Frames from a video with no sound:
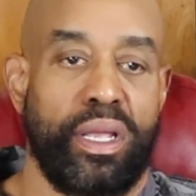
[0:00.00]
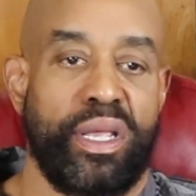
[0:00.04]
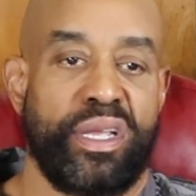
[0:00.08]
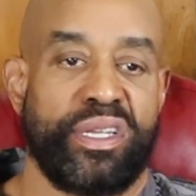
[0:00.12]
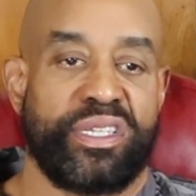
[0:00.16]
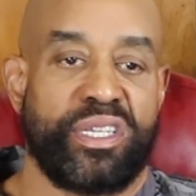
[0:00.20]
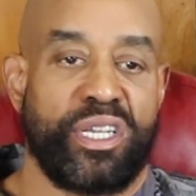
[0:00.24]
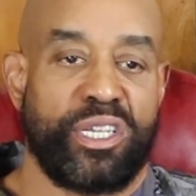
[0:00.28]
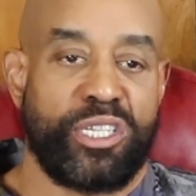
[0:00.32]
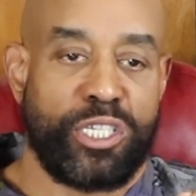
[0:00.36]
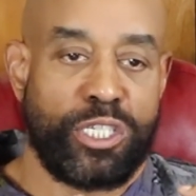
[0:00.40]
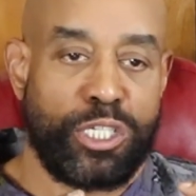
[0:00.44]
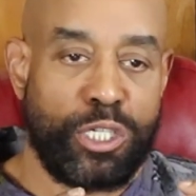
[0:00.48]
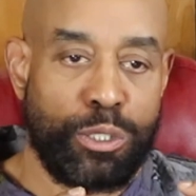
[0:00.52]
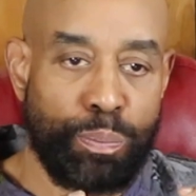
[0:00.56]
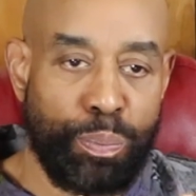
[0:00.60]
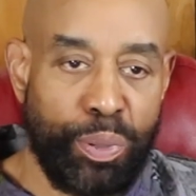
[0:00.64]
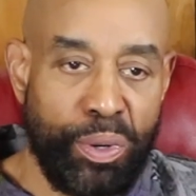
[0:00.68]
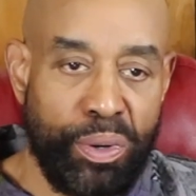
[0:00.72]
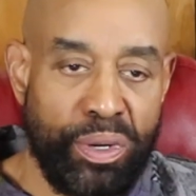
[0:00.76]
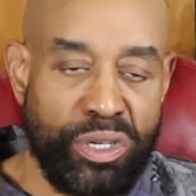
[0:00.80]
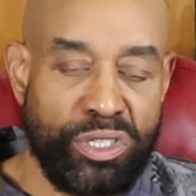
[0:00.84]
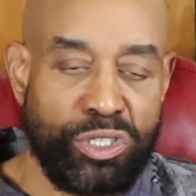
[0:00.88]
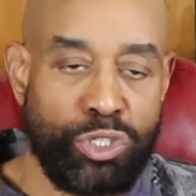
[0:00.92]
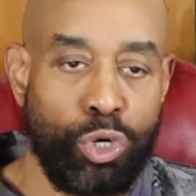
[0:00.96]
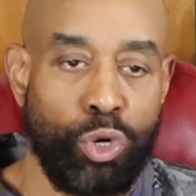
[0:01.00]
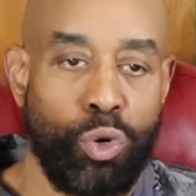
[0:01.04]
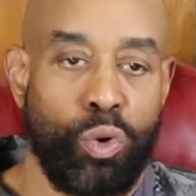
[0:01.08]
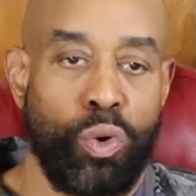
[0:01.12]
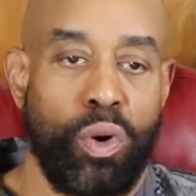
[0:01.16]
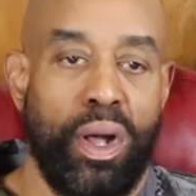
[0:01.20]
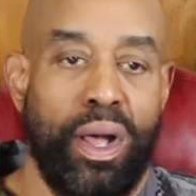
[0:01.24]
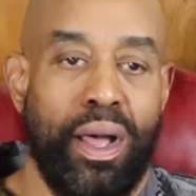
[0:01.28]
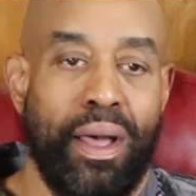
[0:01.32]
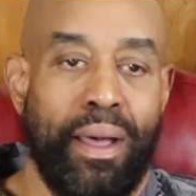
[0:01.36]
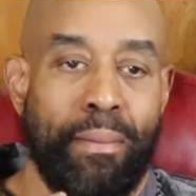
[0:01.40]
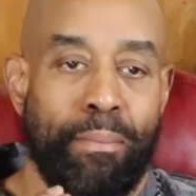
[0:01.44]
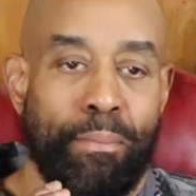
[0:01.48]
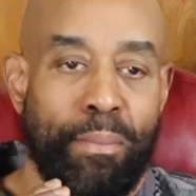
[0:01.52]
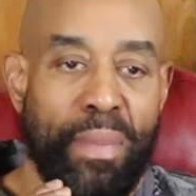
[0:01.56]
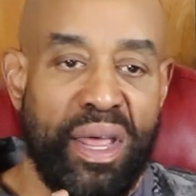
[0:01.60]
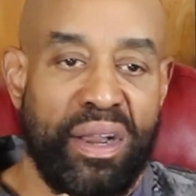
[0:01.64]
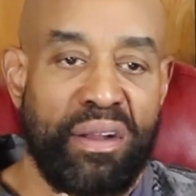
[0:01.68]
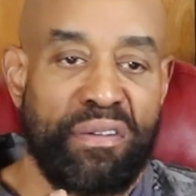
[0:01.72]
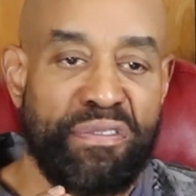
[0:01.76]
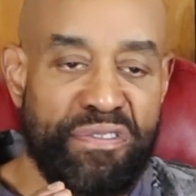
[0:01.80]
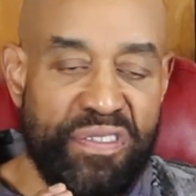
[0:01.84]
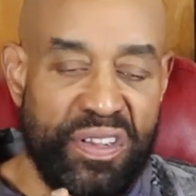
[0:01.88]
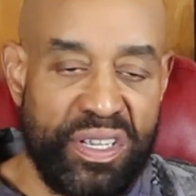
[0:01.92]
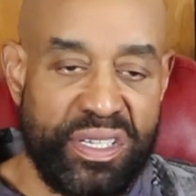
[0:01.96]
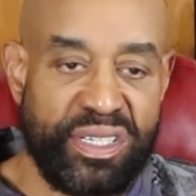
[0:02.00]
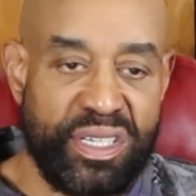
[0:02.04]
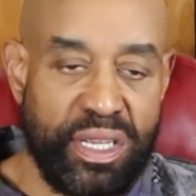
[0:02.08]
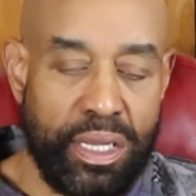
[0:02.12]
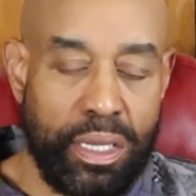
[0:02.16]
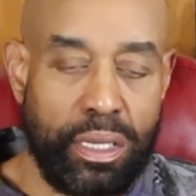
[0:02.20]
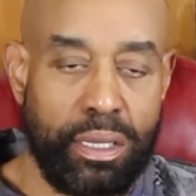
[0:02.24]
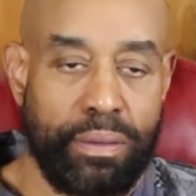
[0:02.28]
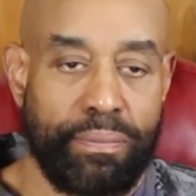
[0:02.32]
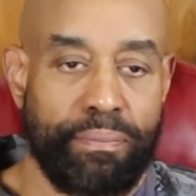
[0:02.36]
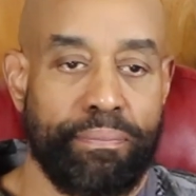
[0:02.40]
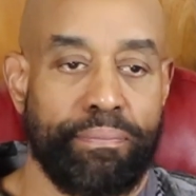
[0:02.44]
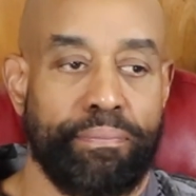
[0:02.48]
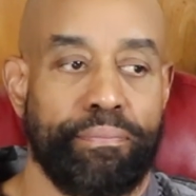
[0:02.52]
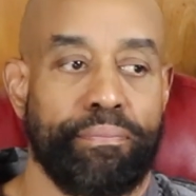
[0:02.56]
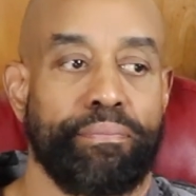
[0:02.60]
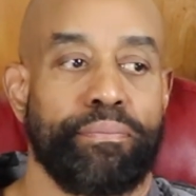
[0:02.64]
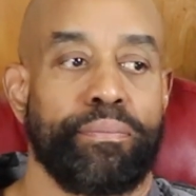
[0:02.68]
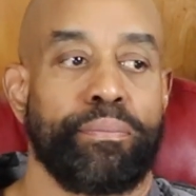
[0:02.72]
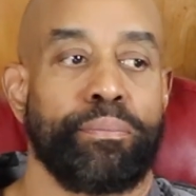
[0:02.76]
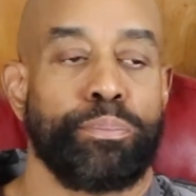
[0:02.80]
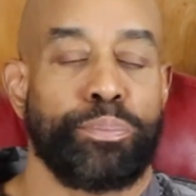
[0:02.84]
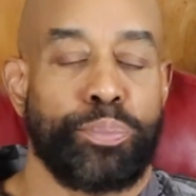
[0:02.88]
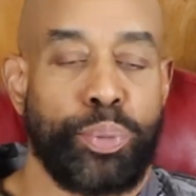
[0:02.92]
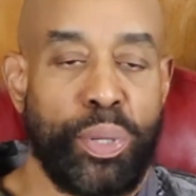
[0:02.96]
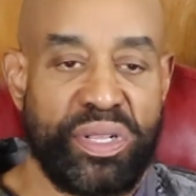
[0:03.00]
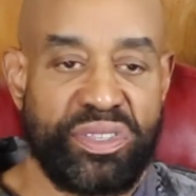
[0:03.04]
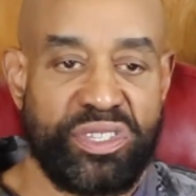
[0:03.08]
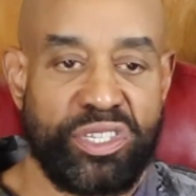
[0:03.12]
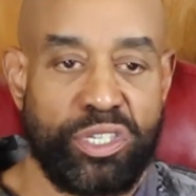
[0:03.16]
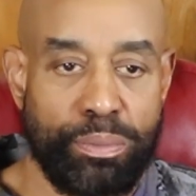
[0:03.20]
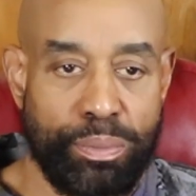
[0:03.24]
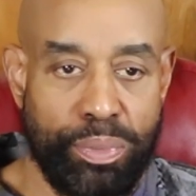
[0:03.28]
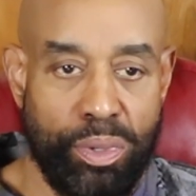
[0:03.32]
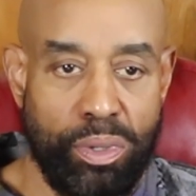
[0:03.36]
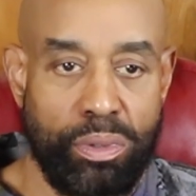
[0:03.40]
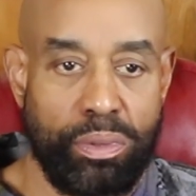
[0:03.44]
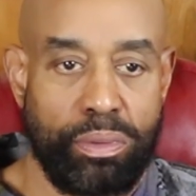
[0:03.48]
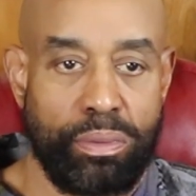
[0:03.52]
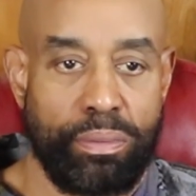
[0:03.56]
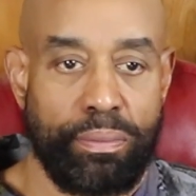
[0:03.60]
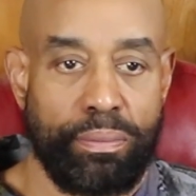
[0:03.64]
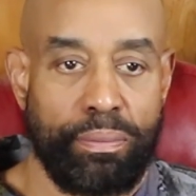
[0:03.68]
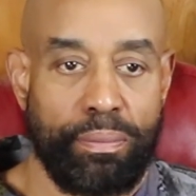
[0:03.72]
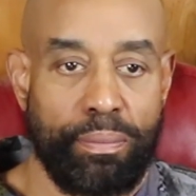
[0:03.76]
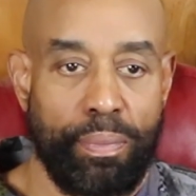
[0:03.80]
It's a spiritual, metaphysic principle.